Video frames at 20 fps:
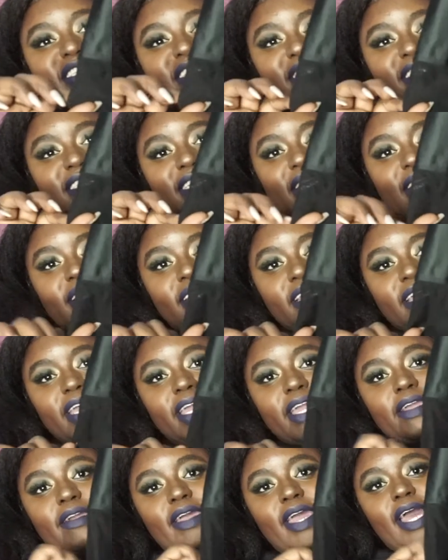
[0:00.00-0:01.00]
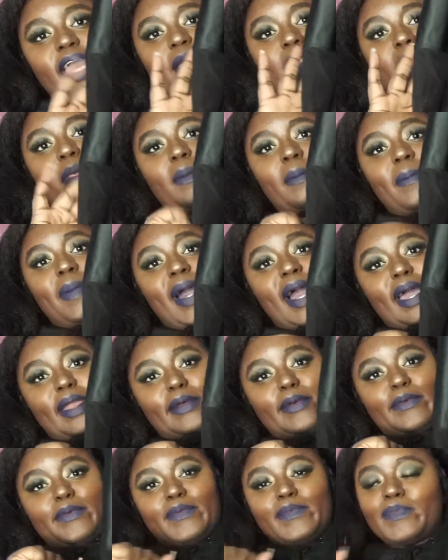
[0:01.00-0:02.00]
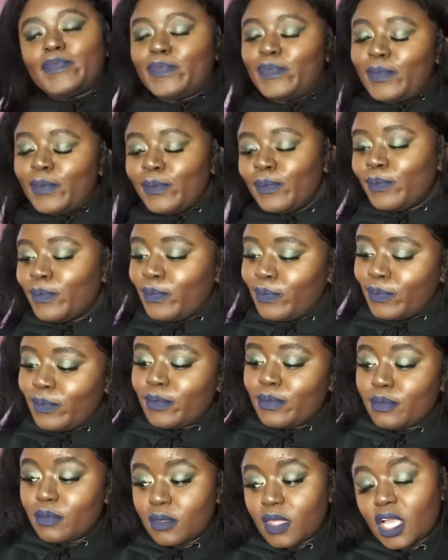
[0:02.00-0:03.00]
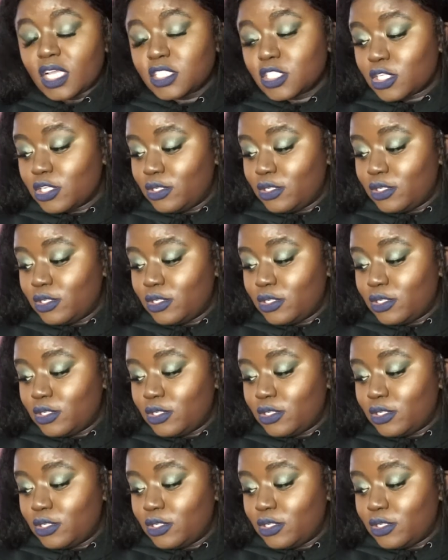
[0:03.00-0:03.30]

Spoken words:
detailing here at the bottom. That's